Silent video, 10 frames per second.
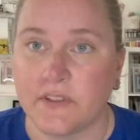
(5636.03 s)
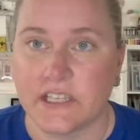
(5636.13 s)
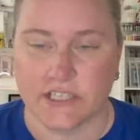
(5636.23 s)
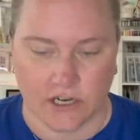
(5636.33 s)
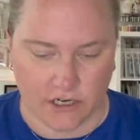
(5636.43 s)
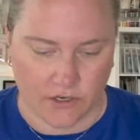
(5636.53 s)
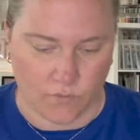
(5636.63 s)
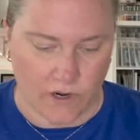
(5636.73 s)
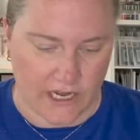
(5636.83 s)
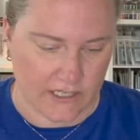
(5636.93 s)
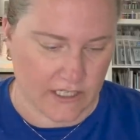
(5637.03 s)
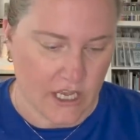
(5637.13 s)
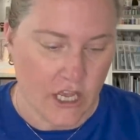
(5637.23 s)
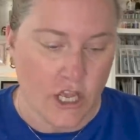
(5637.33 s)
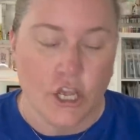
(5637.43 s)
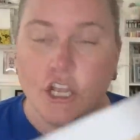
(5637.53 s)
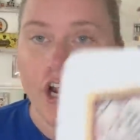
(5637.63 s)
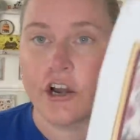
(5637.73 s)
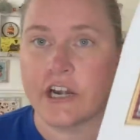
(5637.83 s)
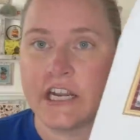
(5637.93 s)
started was
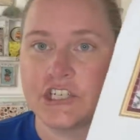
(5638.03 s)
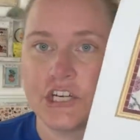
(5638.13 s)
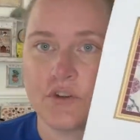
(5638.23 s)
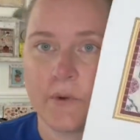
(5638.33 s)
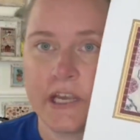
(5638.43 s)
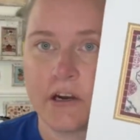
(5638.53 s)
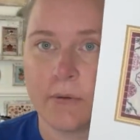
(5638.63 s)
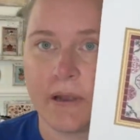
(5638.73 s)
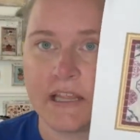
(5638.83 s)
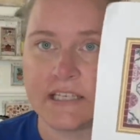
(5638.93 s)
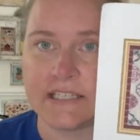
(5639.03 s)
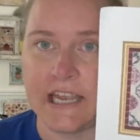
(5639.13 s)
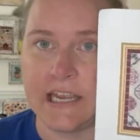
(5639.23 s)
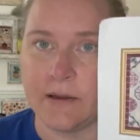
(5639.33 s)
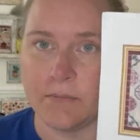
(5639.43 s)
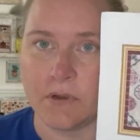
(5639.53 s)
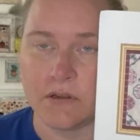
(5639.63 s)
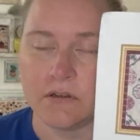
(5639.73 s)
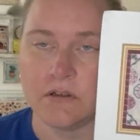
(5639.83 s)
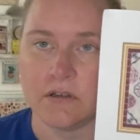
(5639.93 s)
Carnation Quaker by the same
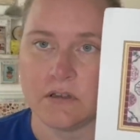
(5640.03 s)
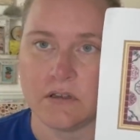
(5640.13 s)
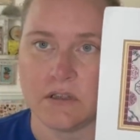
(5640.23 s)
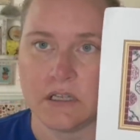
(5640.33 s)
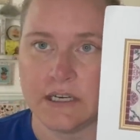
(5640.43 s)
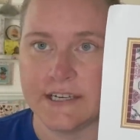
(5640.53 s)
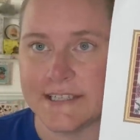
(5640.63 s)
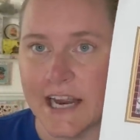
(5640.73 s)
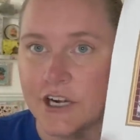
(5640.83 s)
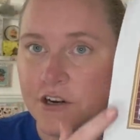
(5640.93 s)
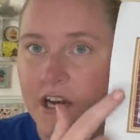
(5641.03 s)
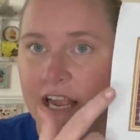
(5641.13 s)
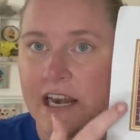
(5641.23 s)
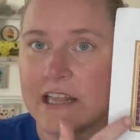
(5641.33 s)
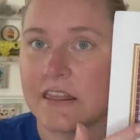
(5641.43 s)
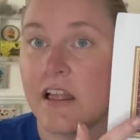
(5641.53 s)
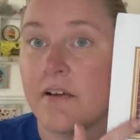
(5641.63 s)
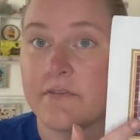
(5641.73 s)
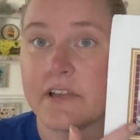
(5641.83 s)
designer, and I love the